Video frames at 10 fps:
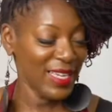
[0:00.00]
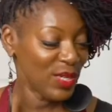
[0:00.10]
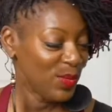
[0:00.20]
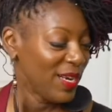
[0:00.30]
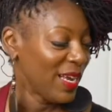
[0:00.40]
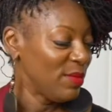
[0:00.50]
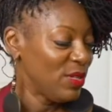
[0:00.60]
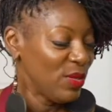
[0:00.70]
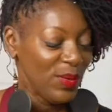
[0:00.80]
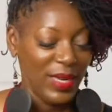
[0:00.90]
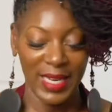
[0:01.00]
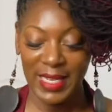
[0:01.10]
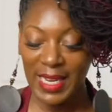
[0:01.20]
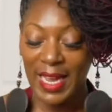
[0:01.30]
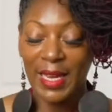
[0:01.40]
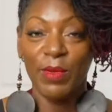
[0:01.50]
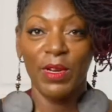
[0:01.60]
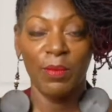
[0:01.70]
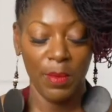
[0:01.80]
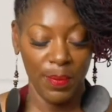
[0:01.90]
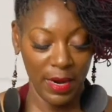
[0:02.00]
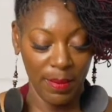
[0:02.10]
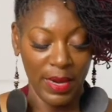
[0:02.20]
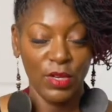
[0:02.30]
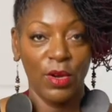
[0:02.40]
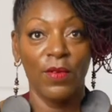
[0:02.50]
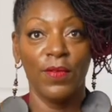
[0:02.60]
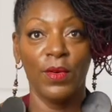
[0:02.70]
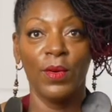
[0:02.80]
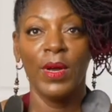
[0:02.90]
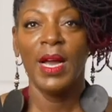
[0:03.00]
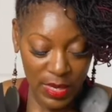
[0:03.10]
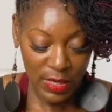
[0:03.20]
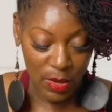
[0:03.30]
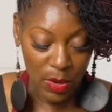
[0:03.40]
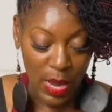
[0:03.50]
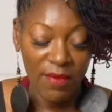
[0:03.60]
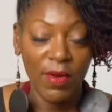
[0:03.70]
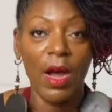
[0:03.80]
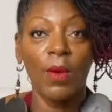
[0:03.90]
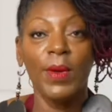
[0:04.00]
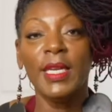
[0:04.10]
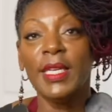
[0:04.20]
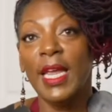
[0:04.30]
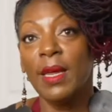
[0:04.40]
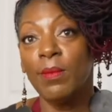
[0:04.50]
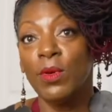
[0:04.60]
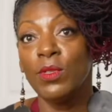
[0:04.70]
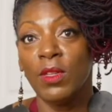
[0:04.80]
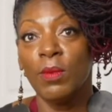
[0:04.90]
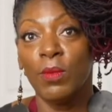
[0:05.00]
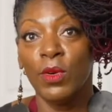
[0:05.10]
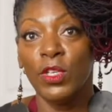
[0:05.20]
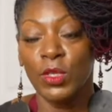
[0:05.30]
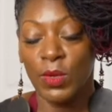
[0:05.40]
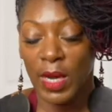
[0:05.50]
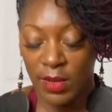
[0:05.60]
what I'm doing is I am going to prepare my tofu. So I've already taken most of the moisture out of